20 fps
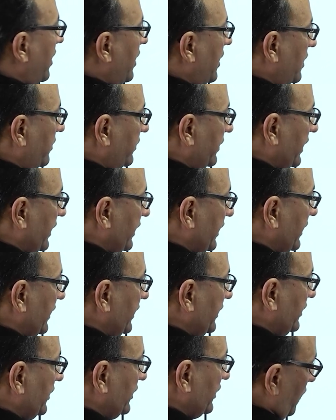nerve
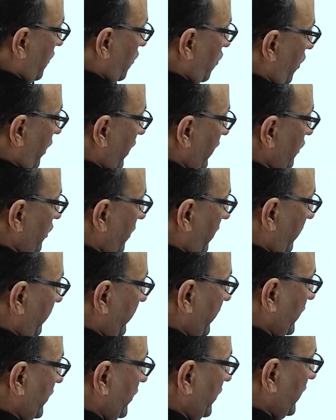is going
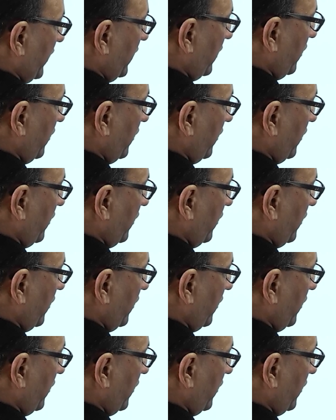superficial